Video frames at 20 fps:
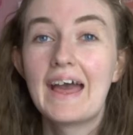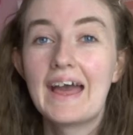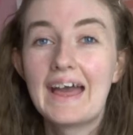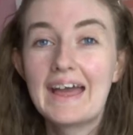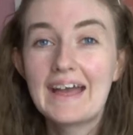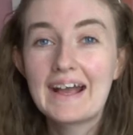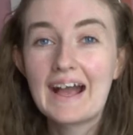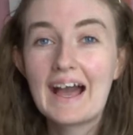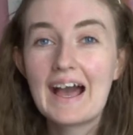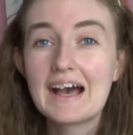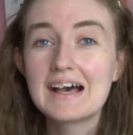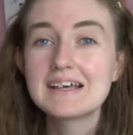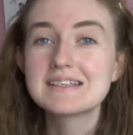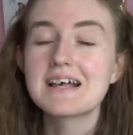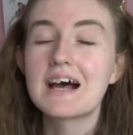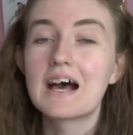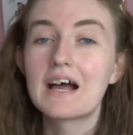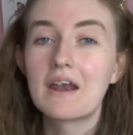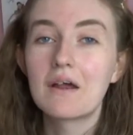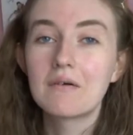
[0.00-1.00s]
Hey guys,
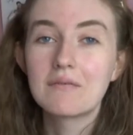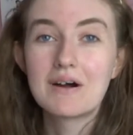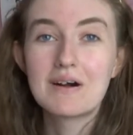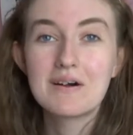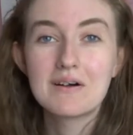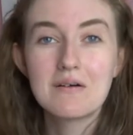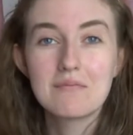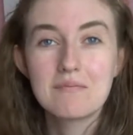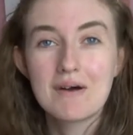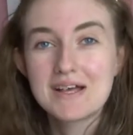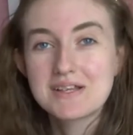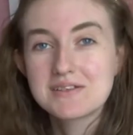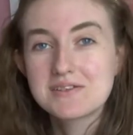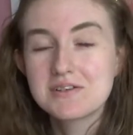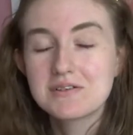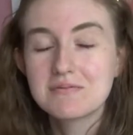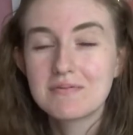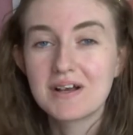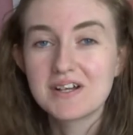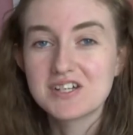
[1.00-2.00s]
and welcome back
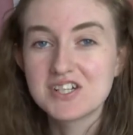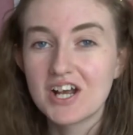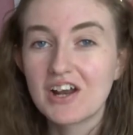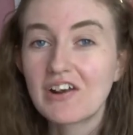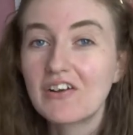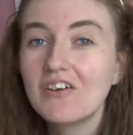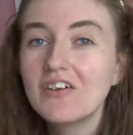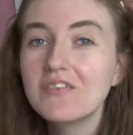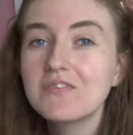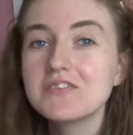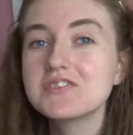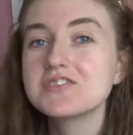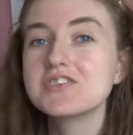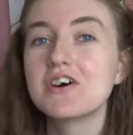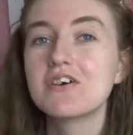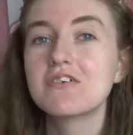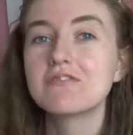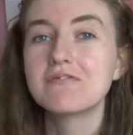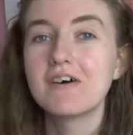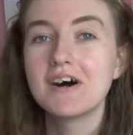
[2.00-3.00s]
to my channel.
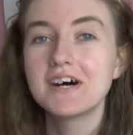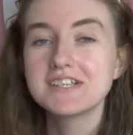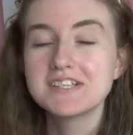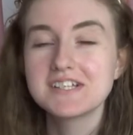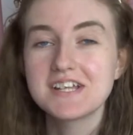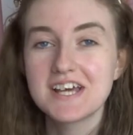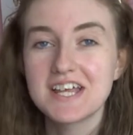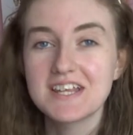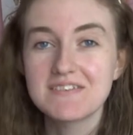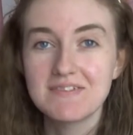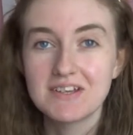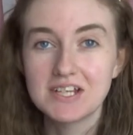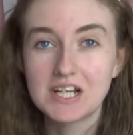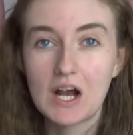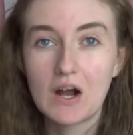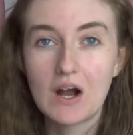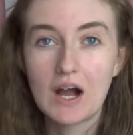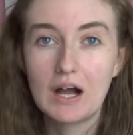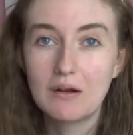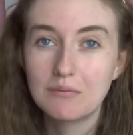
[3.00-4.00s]
So for today's
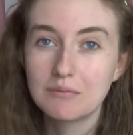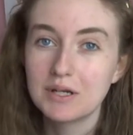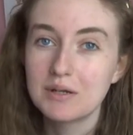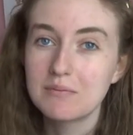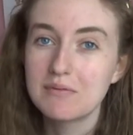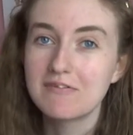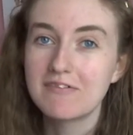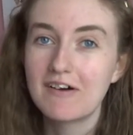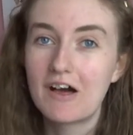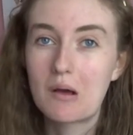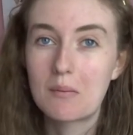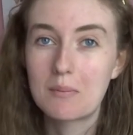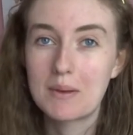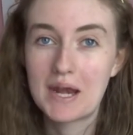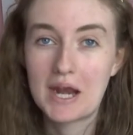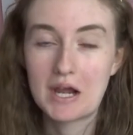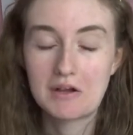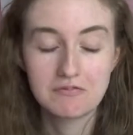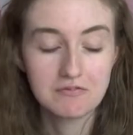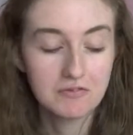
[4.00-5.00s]
video I'm going to be
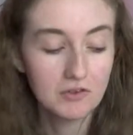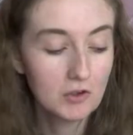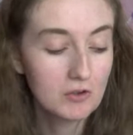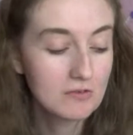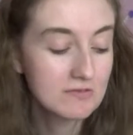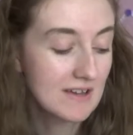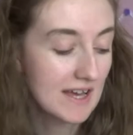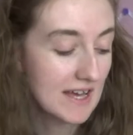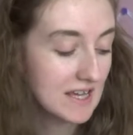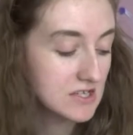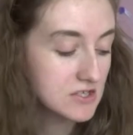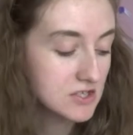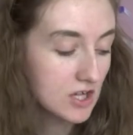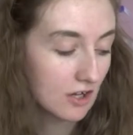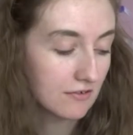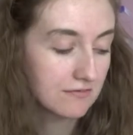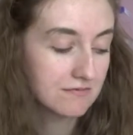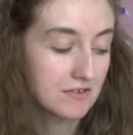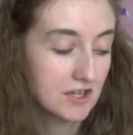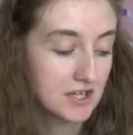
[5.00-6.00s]
filming a full face
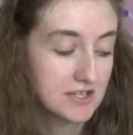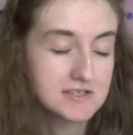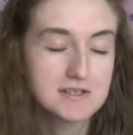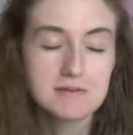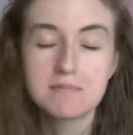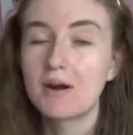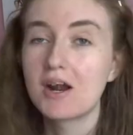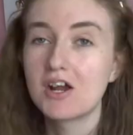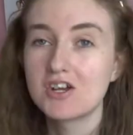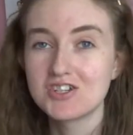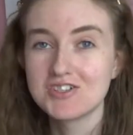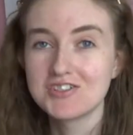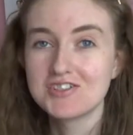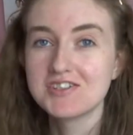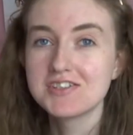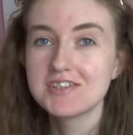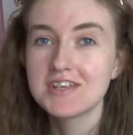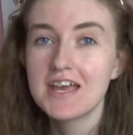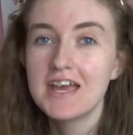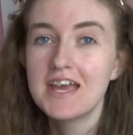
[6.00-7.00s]
of first
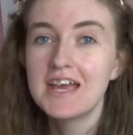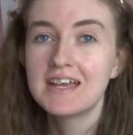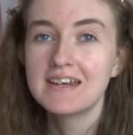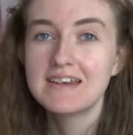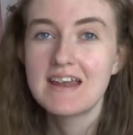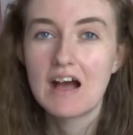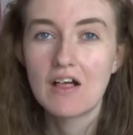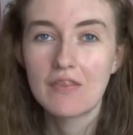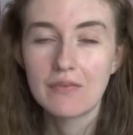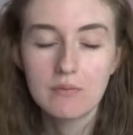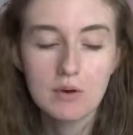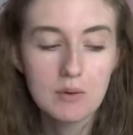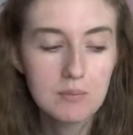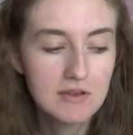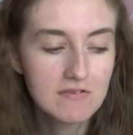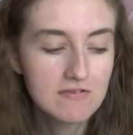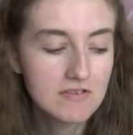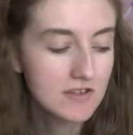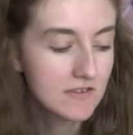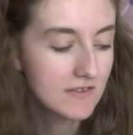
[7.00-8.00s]
impressions. Now there will be
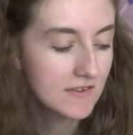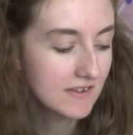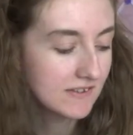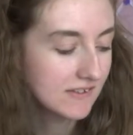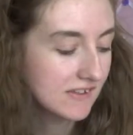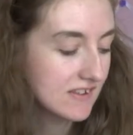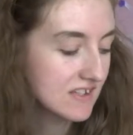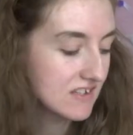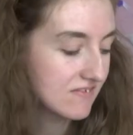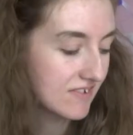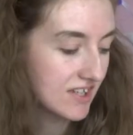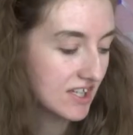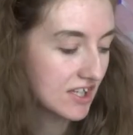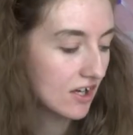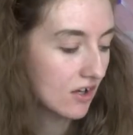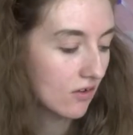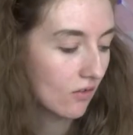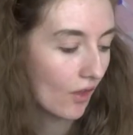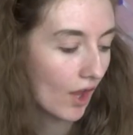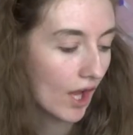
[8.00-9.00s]
a few things in this
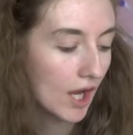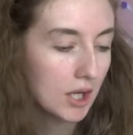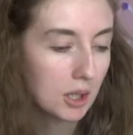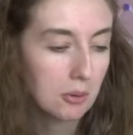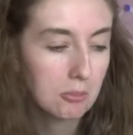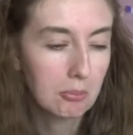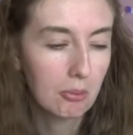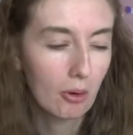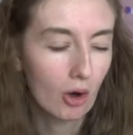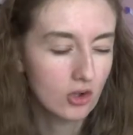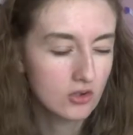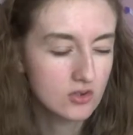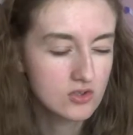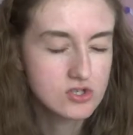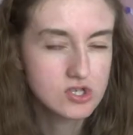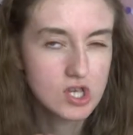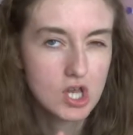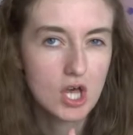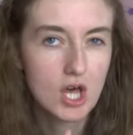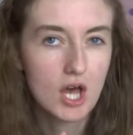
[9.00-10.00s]
video like
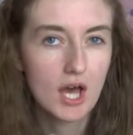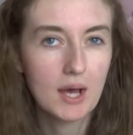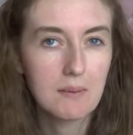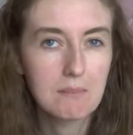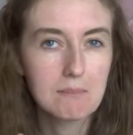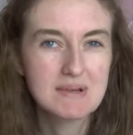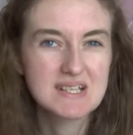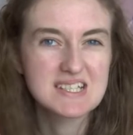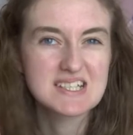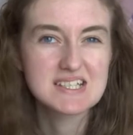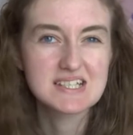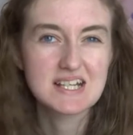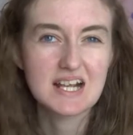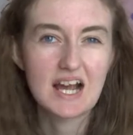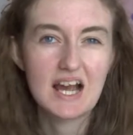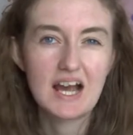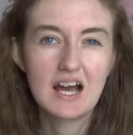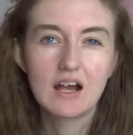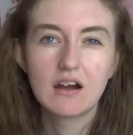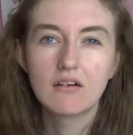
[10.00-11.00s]
bronzer,
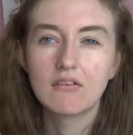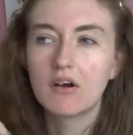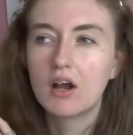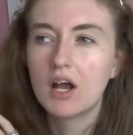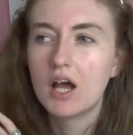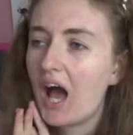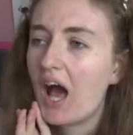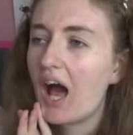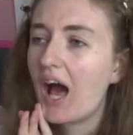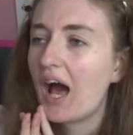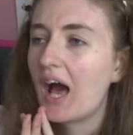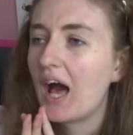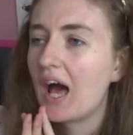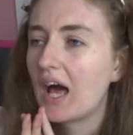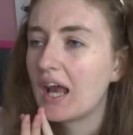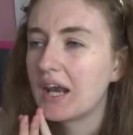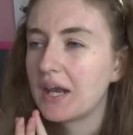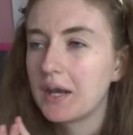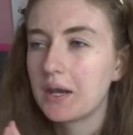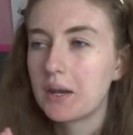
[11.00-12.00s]
mascara
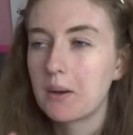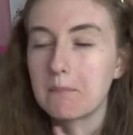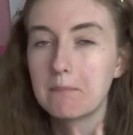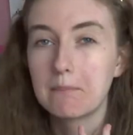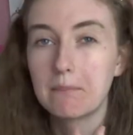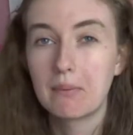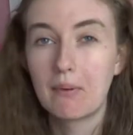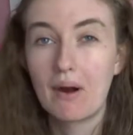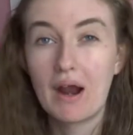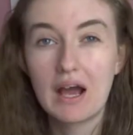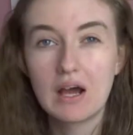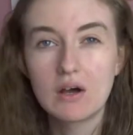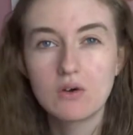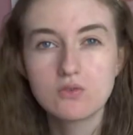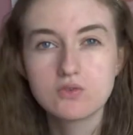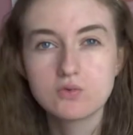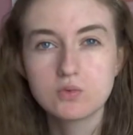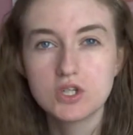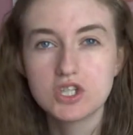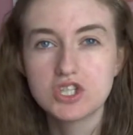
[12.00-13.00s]
and
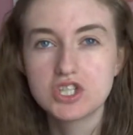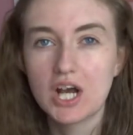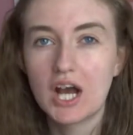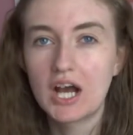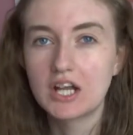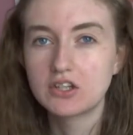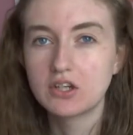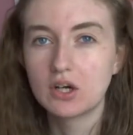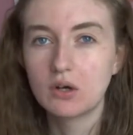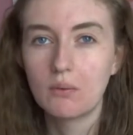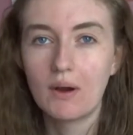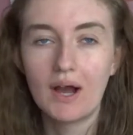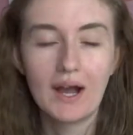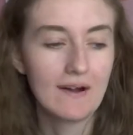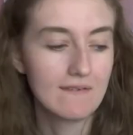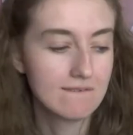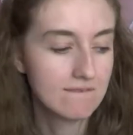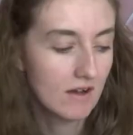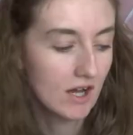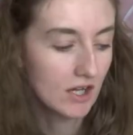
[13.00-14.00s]
brows which I don't
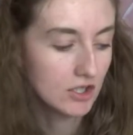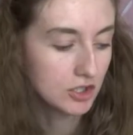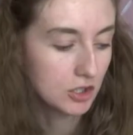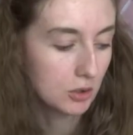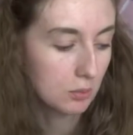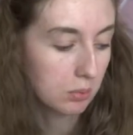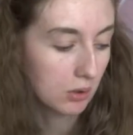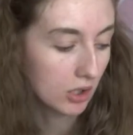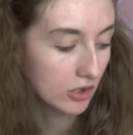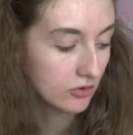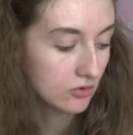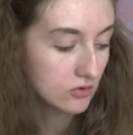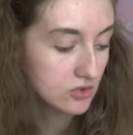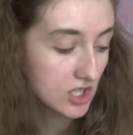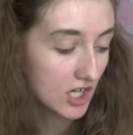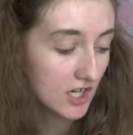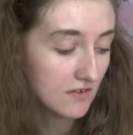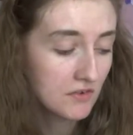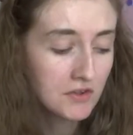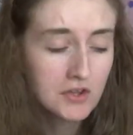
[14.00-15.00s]
have a new product
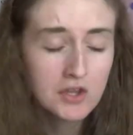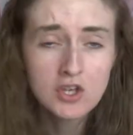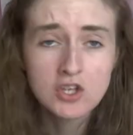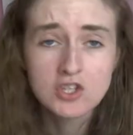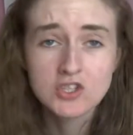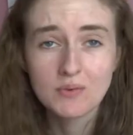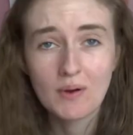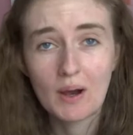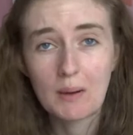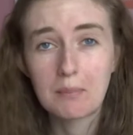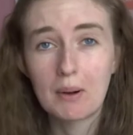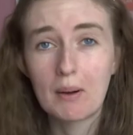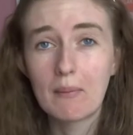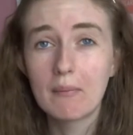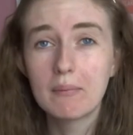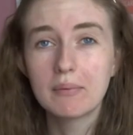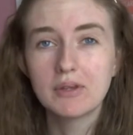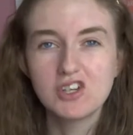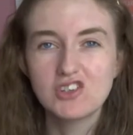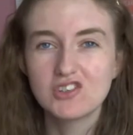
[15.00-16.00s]
of, so I'll
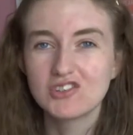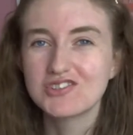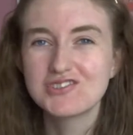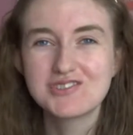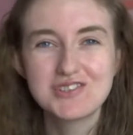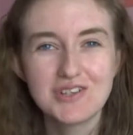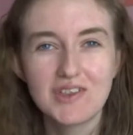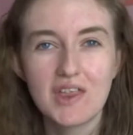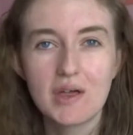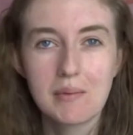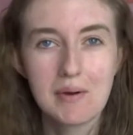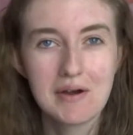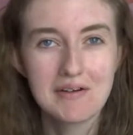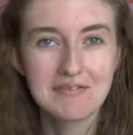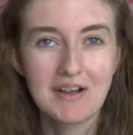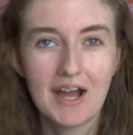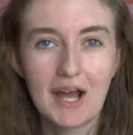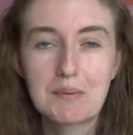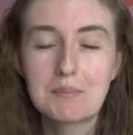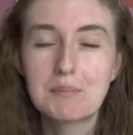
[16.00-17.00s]
probably just do them off
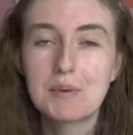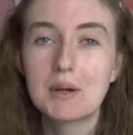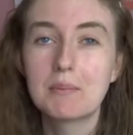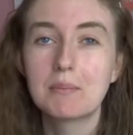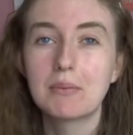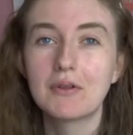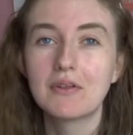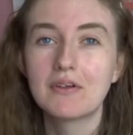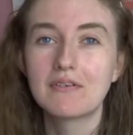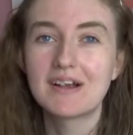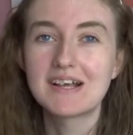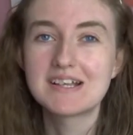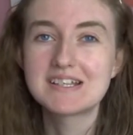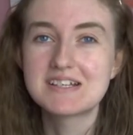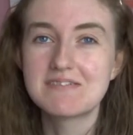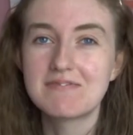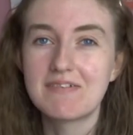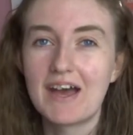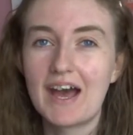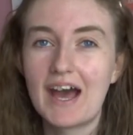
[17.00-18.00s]
camera, but the rest
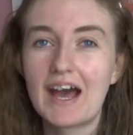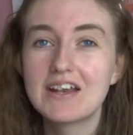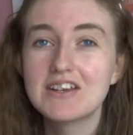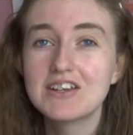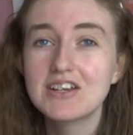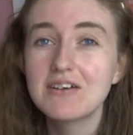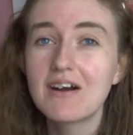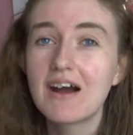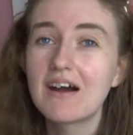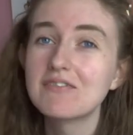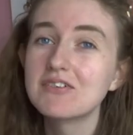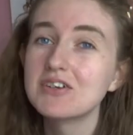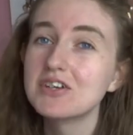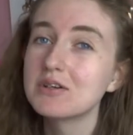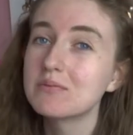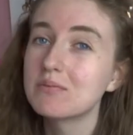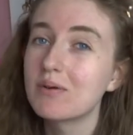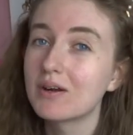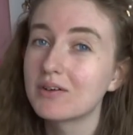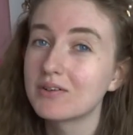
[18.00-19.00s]
of it I do have a
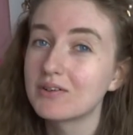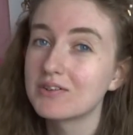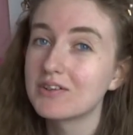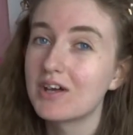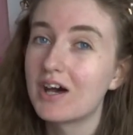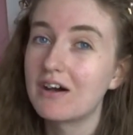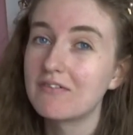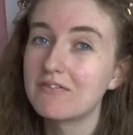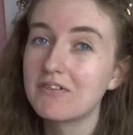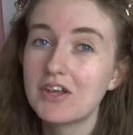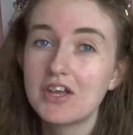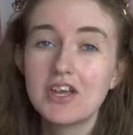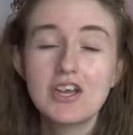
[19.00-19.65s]
new product of.